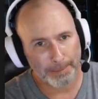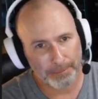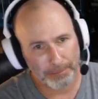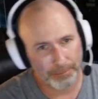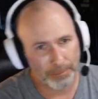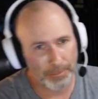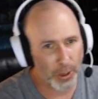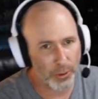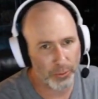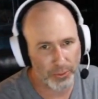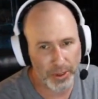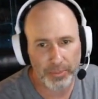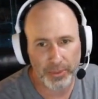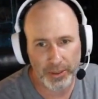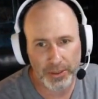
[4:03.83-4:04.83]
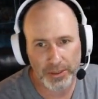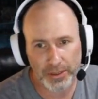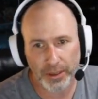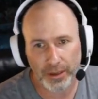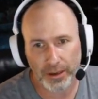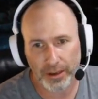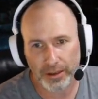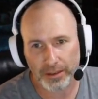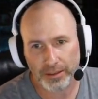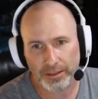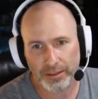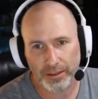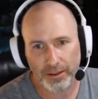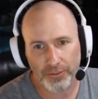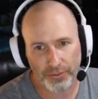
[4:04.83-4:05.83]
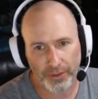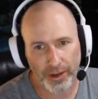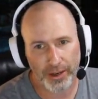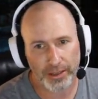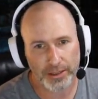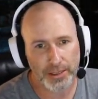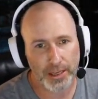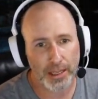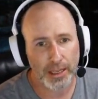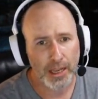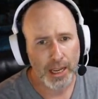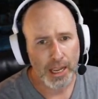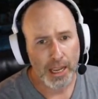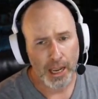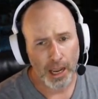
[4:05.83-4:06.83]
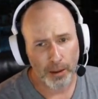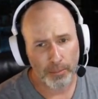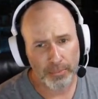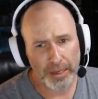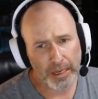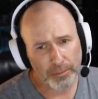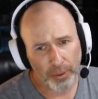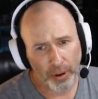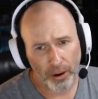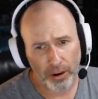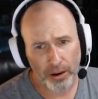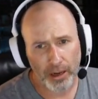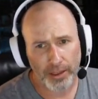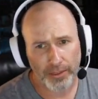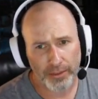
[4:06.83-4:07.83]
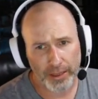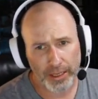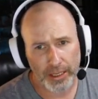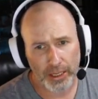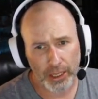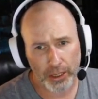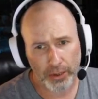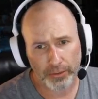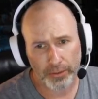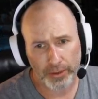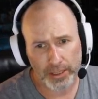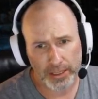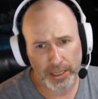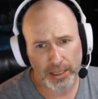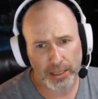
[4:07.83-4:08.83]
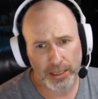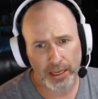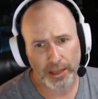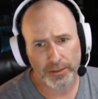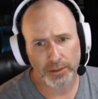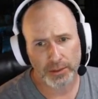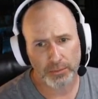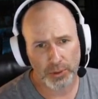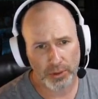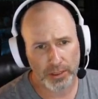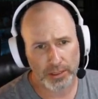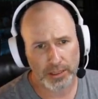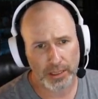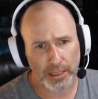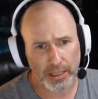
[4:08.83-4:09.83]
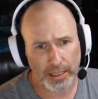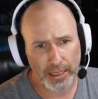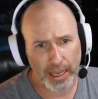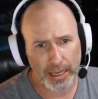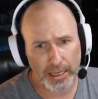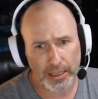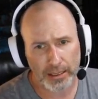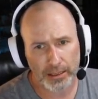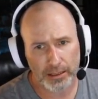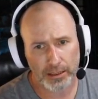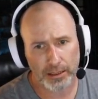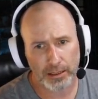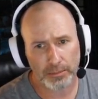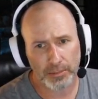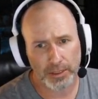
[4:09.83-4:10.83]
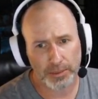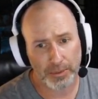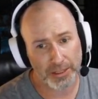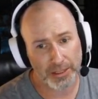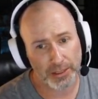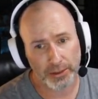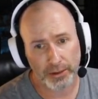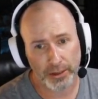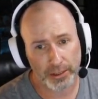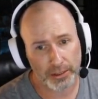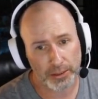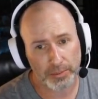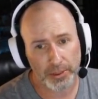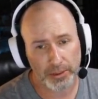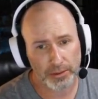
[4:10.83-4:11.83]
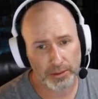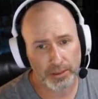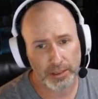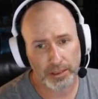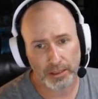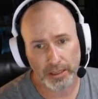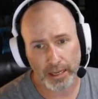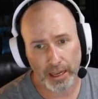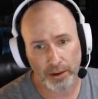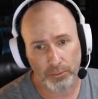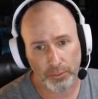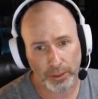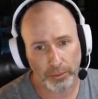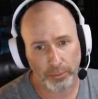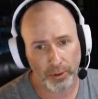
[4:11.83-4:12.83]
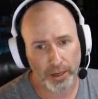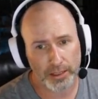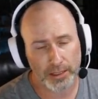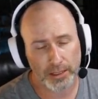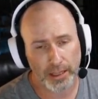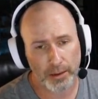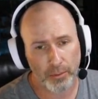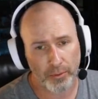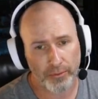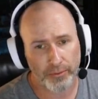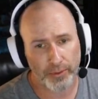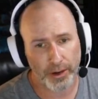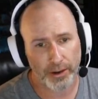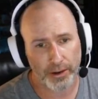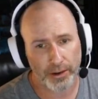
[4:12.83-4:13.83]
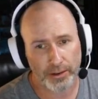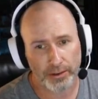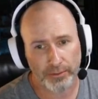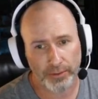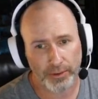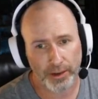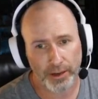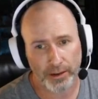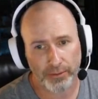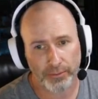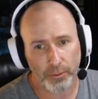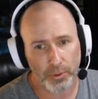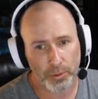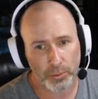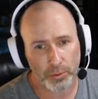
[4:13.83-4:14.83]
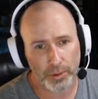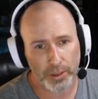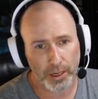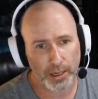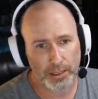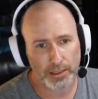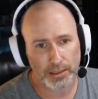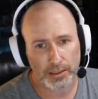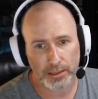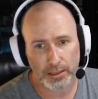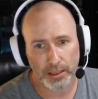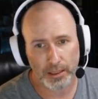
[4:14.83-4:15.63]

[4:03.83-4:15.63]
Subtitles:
Bone Reapers are very unscathed. A big part, I think, of because they did have some units that gained, especially their endless spells got really pricey. They were very, very affordable and nice.